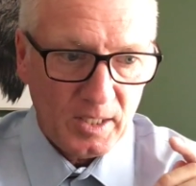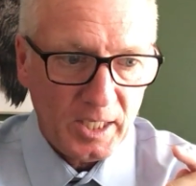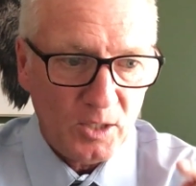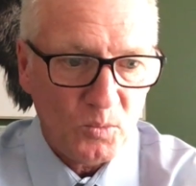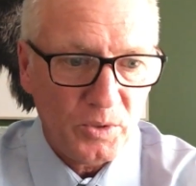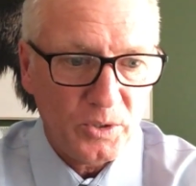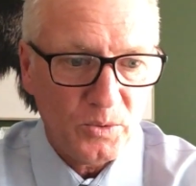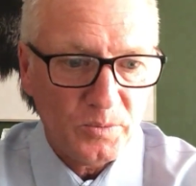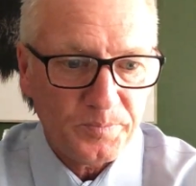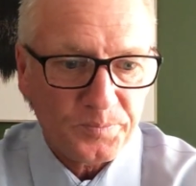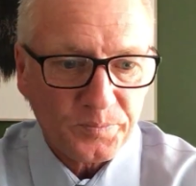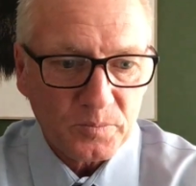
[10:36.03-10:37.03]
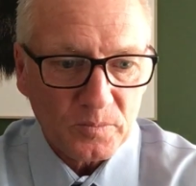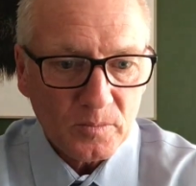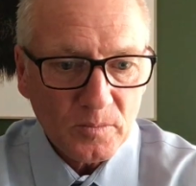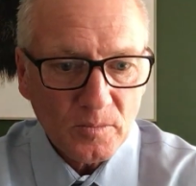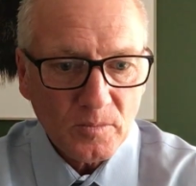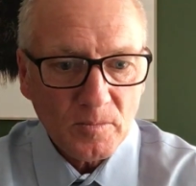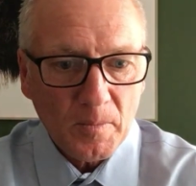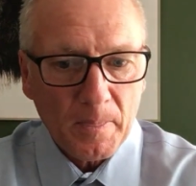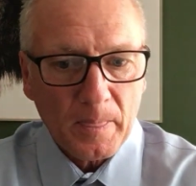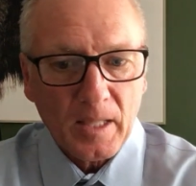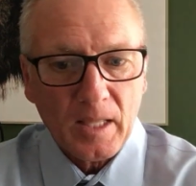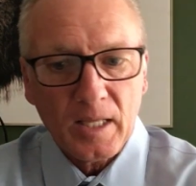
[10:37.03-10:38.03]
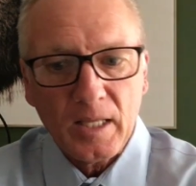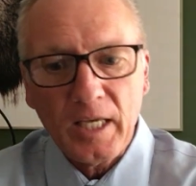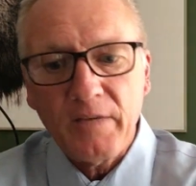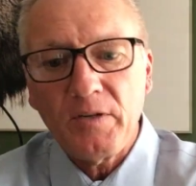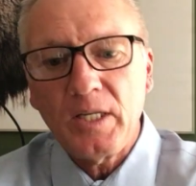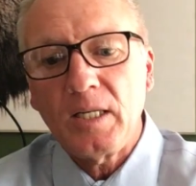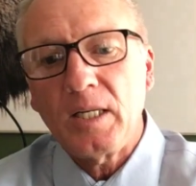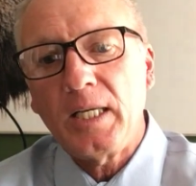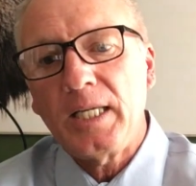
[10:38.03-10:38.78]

he will even